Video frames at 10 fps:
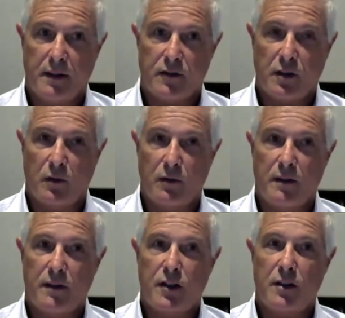So
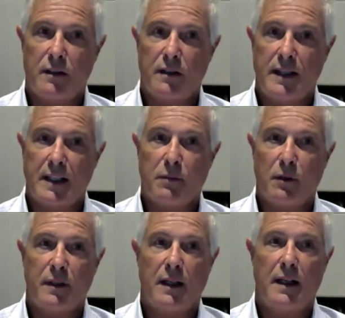think
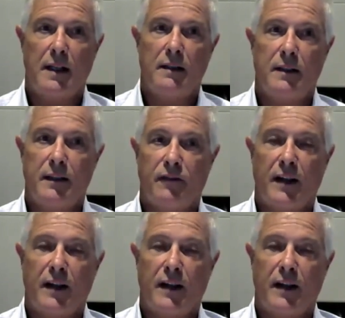about the